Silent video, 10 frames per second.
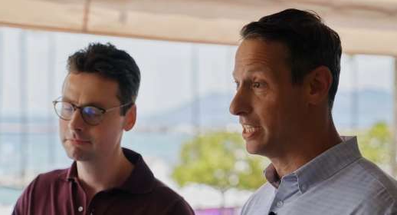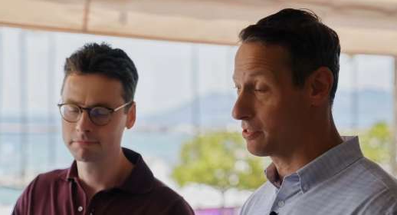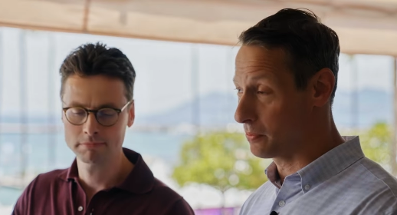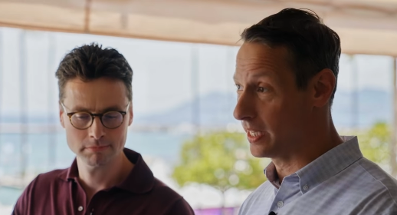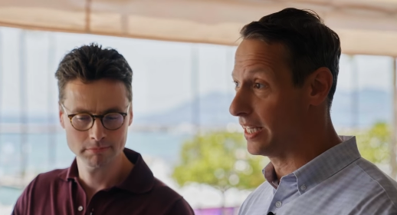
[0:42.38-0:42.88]

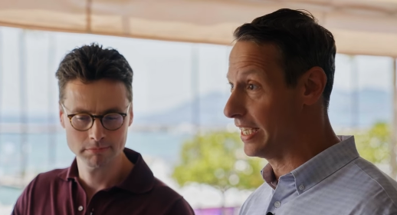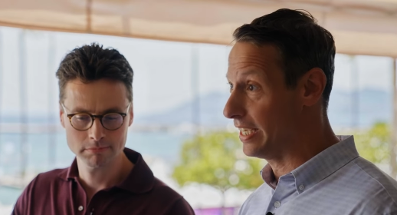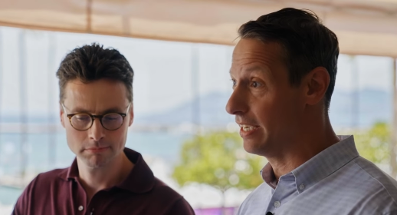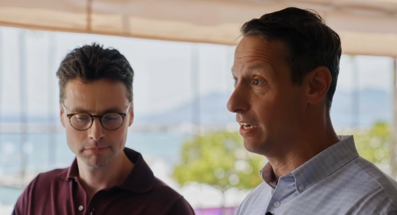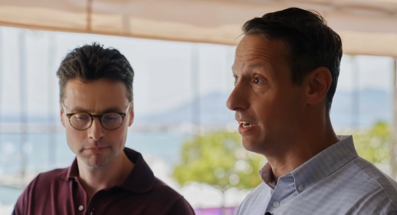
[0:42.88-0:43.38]
Speaker 1: is
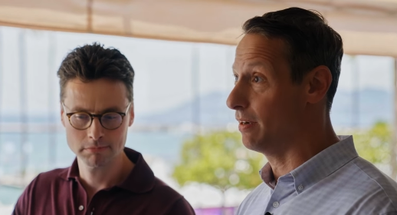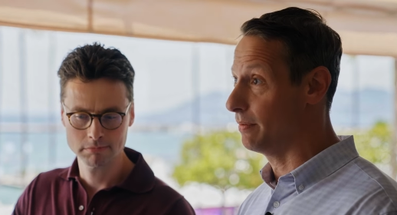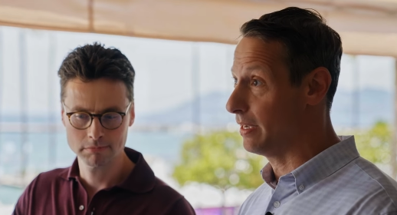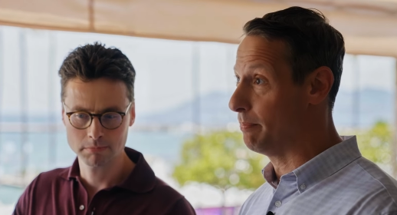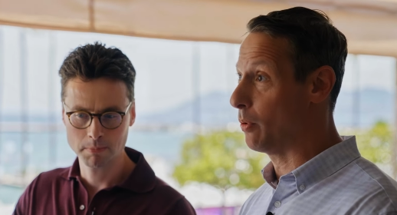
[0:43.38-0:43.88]
really
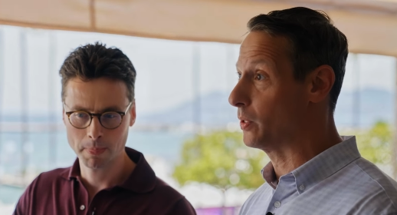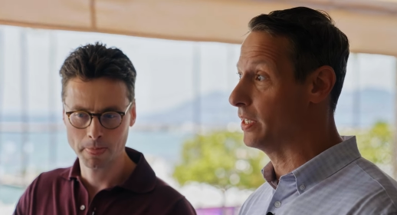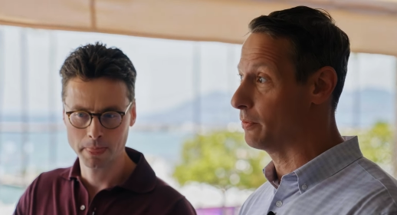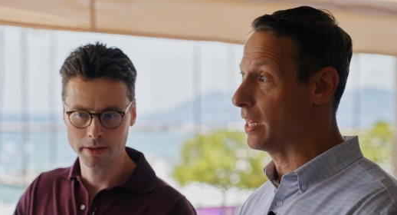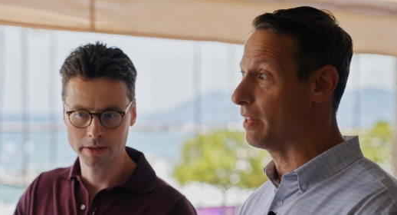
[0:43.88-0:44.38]
uh,
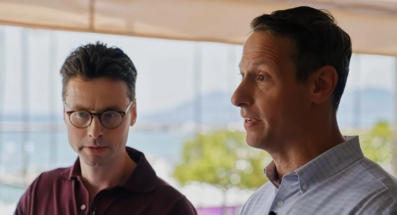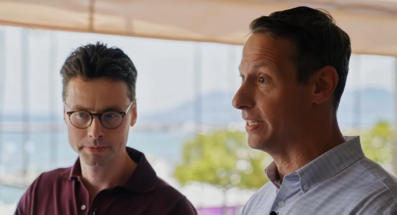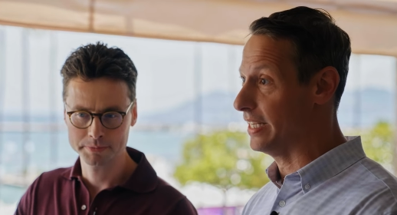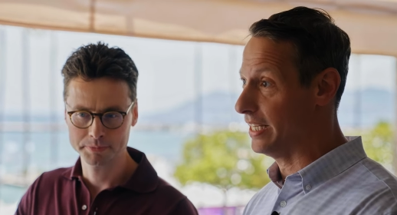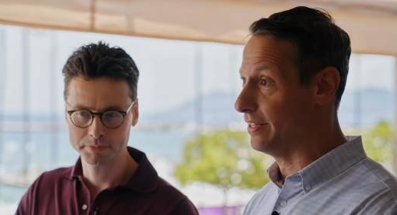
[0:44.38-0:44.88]
important and
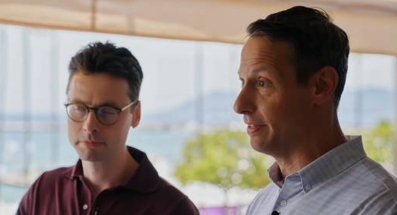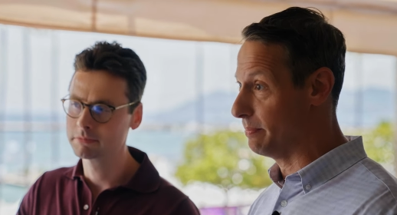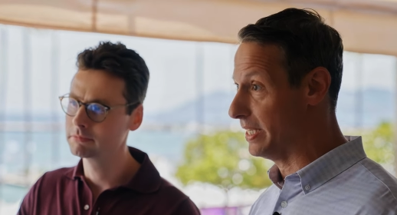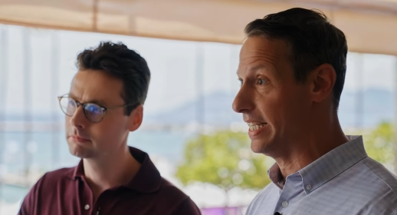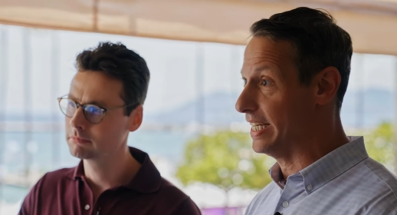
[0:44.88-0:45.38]
relevant in the
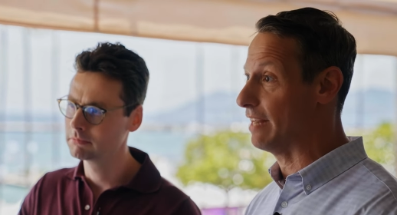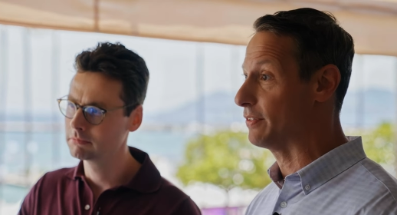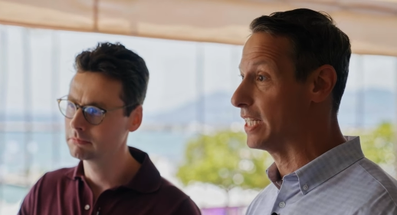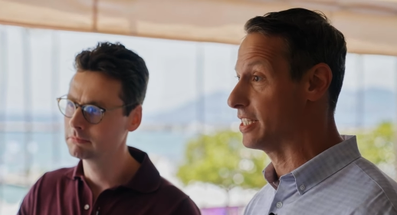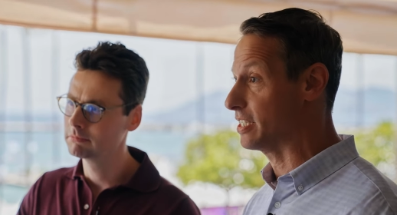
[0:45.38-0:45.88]
media and
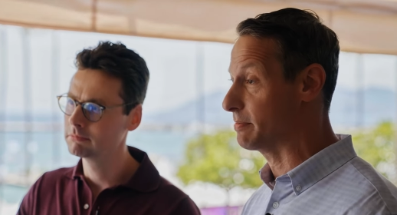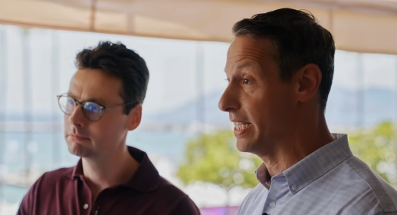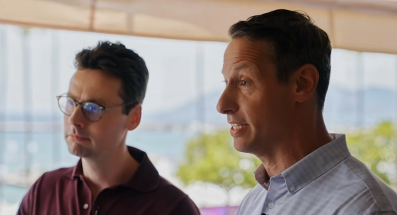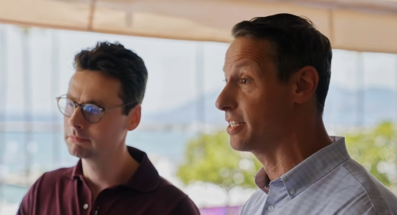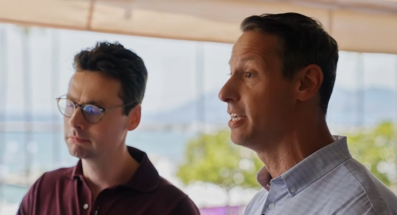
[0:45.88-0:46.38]
advertising
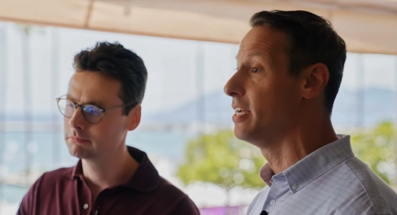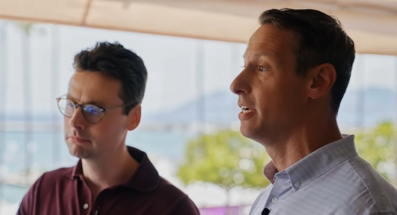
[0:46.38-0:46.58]
space.